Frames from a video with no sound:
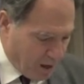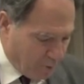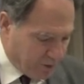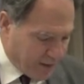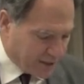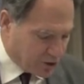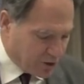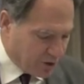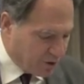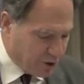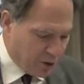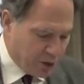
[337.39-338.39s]
but that's
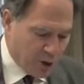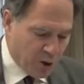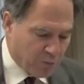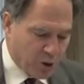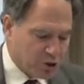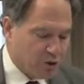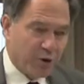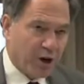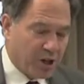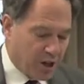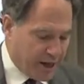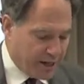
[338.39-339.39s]
the only home most of
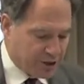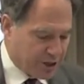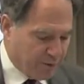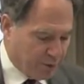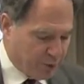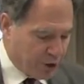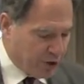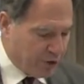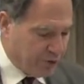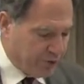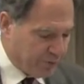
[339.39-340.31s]
our clients have ever known.